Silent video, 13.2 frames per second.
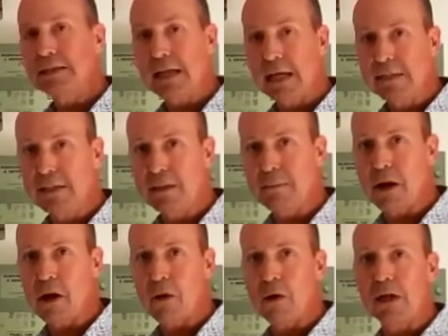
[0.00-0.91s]
as AC
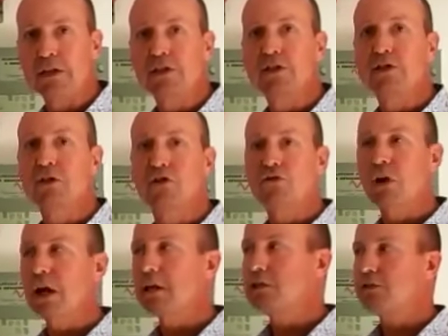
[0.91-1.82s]
power, it's
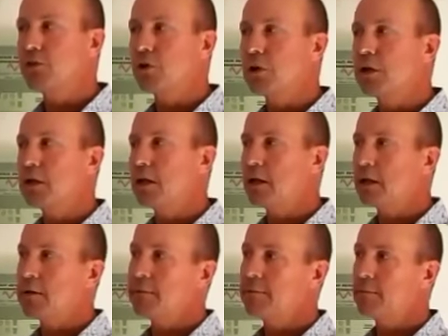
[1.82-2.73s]
transferred
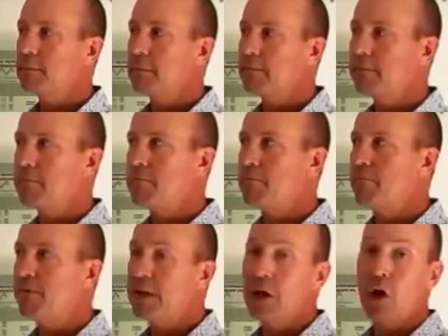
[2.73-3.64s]

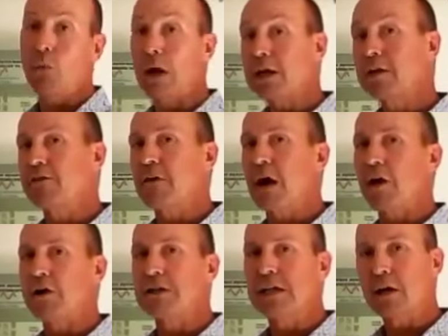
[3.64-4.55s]
via a
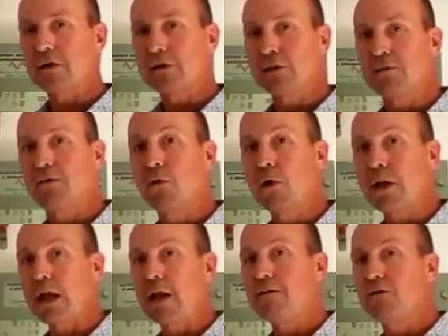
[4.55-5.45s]
rectifier down to
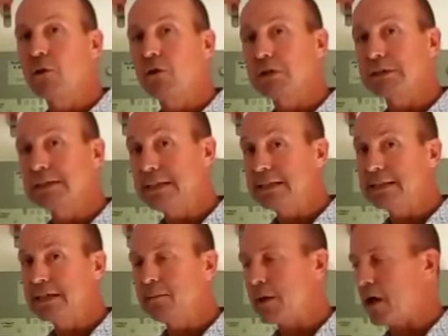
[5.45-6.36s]
48 volt
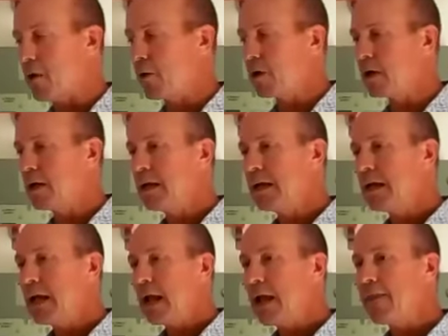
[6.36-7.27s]
DC power,
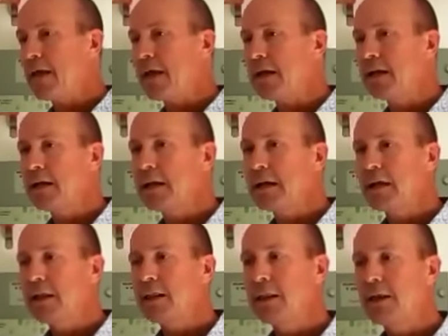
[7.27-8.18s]
and then
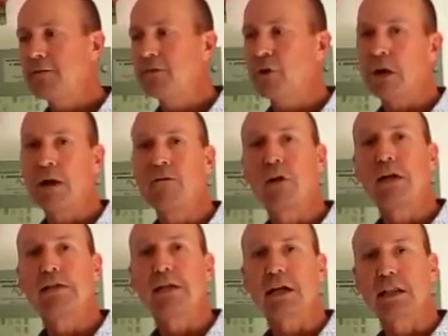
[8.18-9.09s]
if there ever
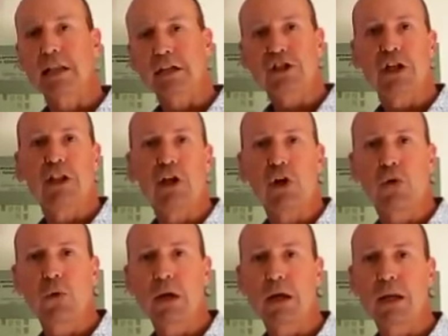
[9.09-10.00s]
is a glitch in the
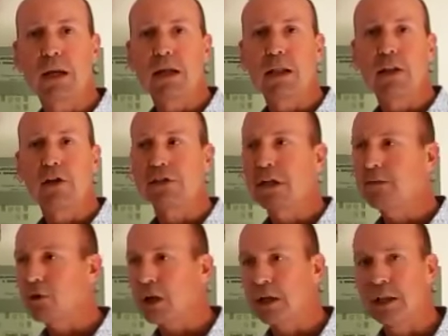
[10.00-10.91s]
grid, there's
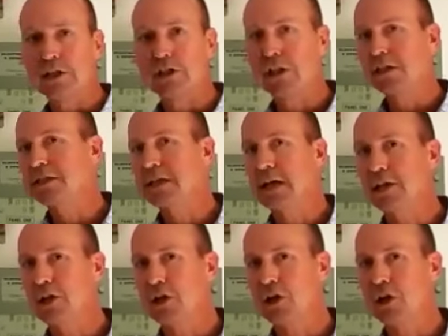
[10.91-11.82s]
never a glitch
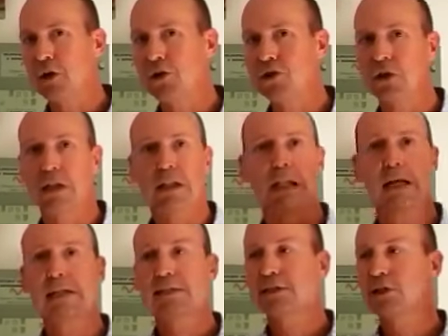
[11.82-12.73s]
inside the enclosure. The
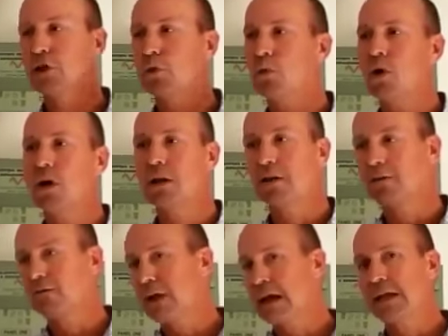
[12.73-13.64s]
lights still work, the
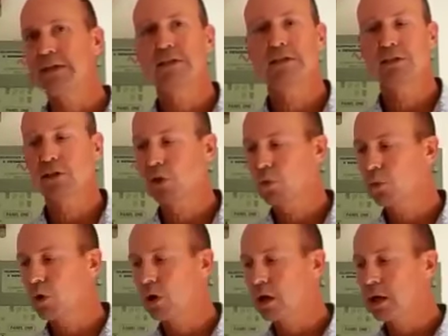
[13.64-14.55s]
fans still
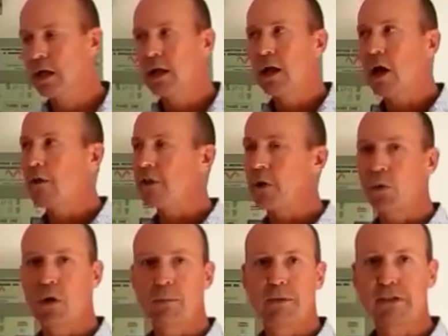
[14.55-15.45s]
work, all the
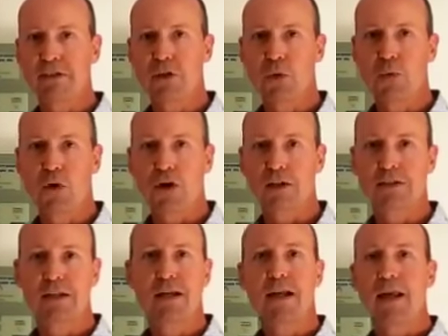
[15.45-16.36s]
equipment still
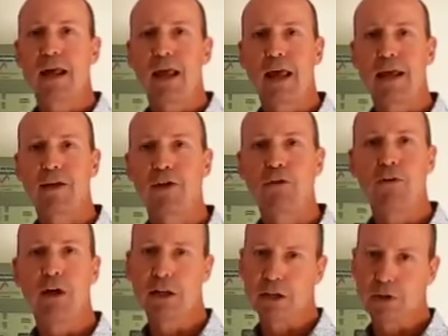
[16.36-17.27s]
works, and you
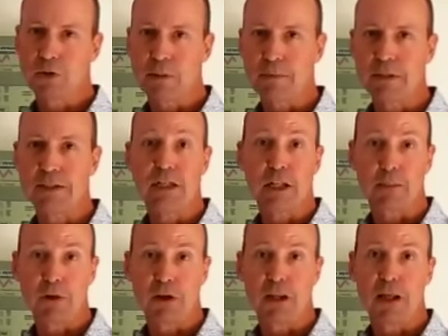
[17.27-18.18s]
have uninterrupted
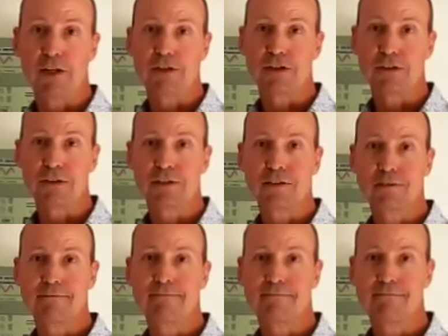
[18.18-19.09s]

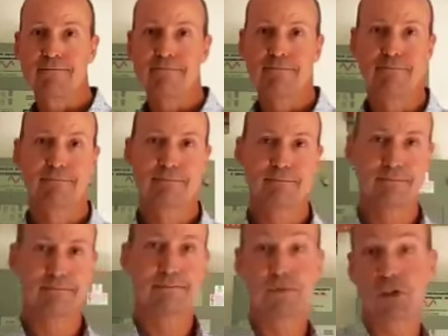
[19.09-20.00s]
telecommunications
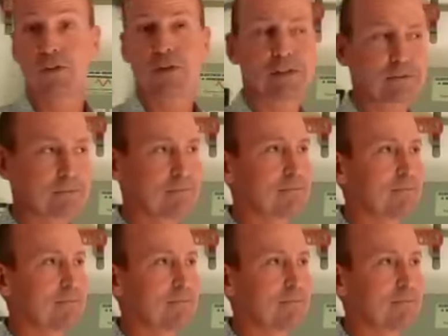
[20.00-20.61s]
service.